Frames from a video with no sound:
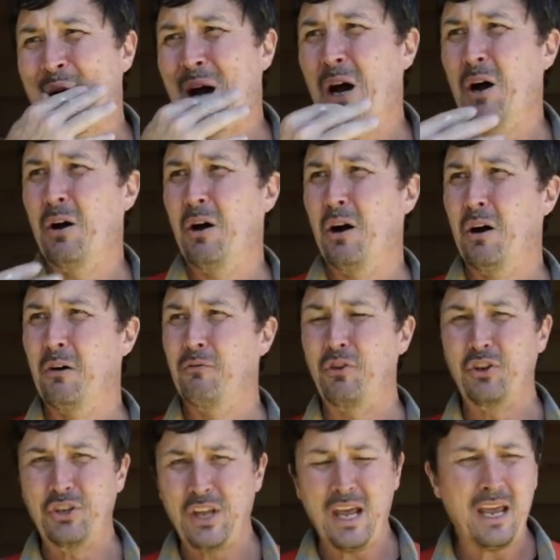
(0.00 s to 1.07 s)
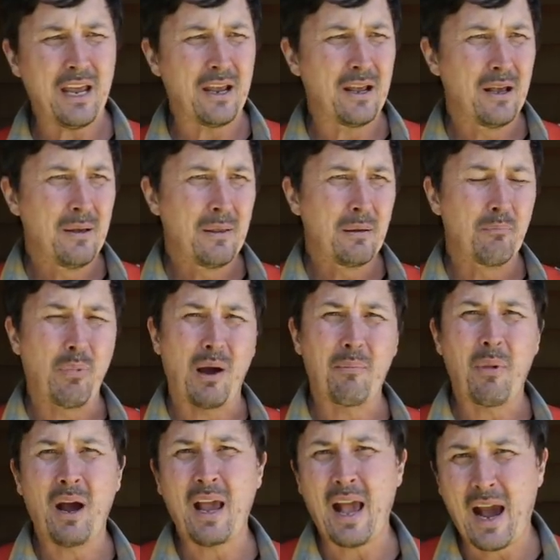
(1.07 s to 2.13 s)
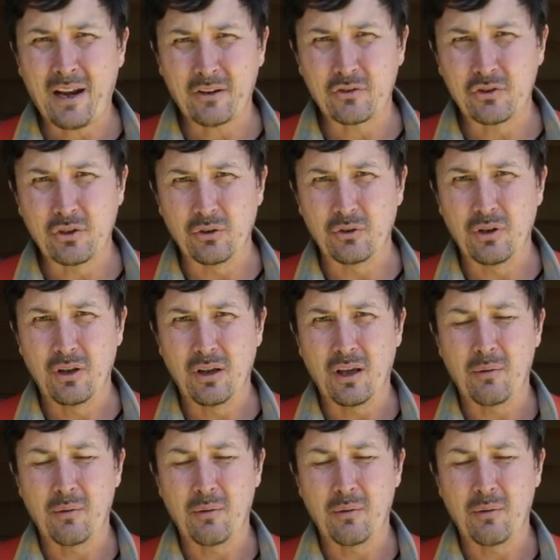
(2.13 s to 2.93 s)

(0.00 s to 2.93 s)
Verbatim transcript: uh, of the day by my attitude